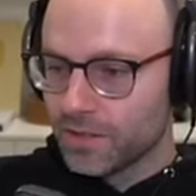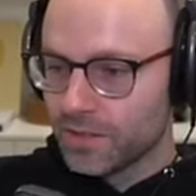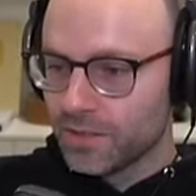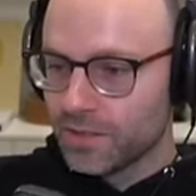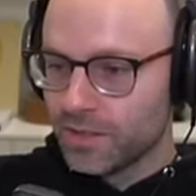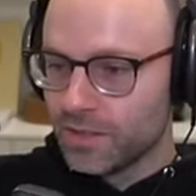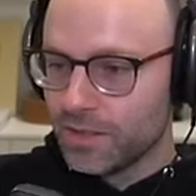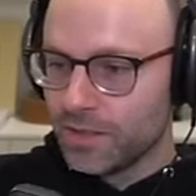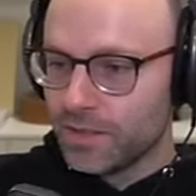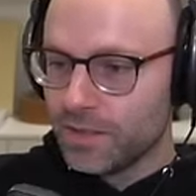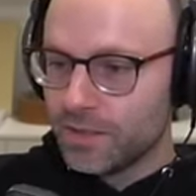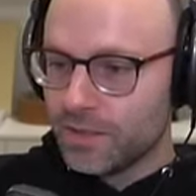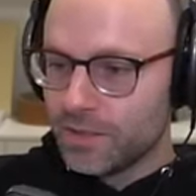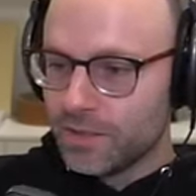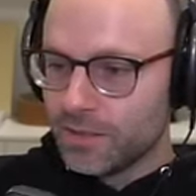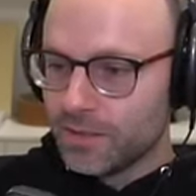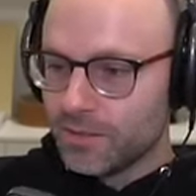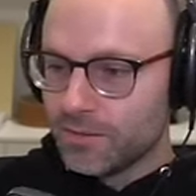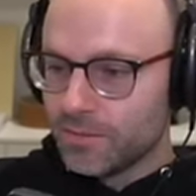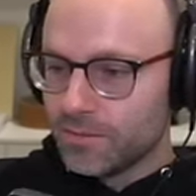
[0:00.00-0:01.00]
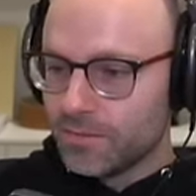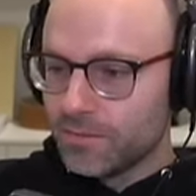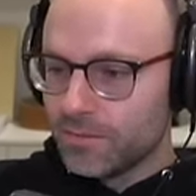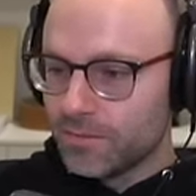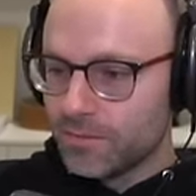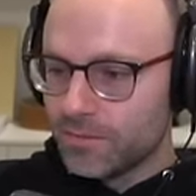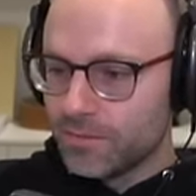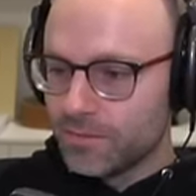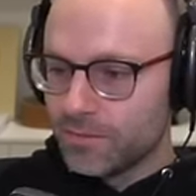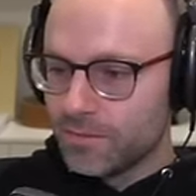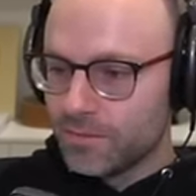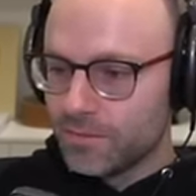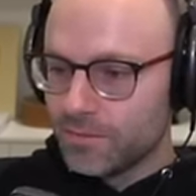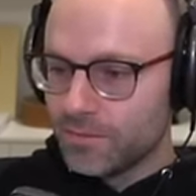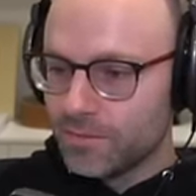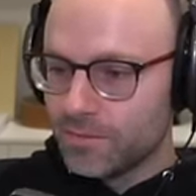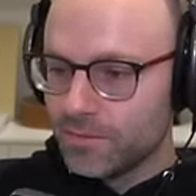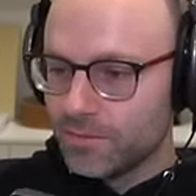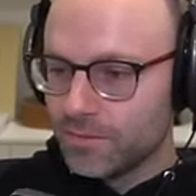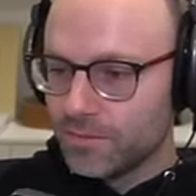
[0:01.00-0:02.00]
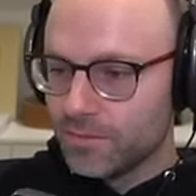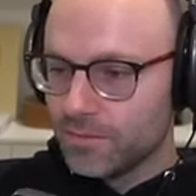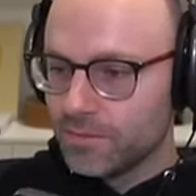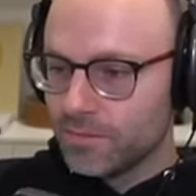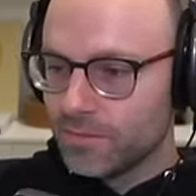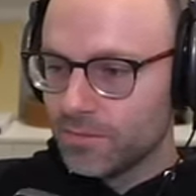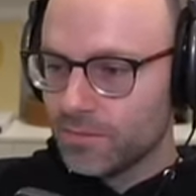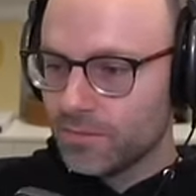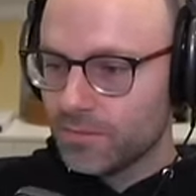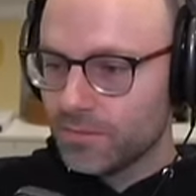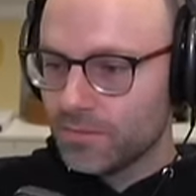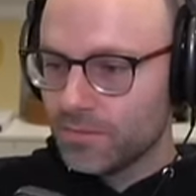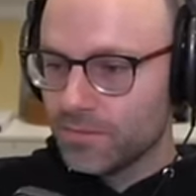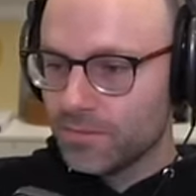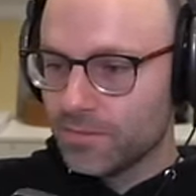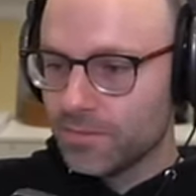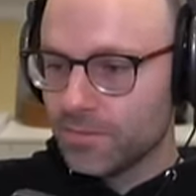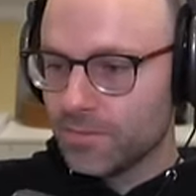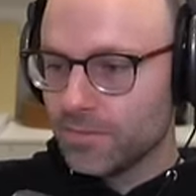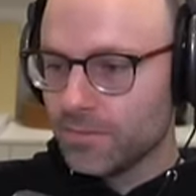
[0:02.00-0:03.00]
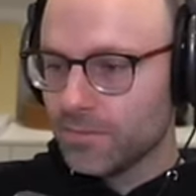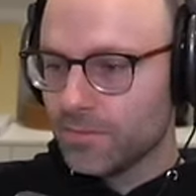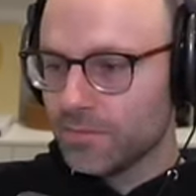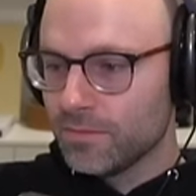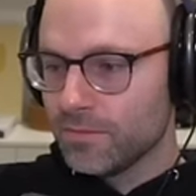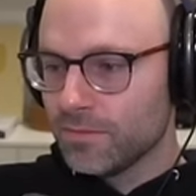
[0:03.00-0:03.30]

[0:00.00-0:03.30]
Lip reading: (no one is talking)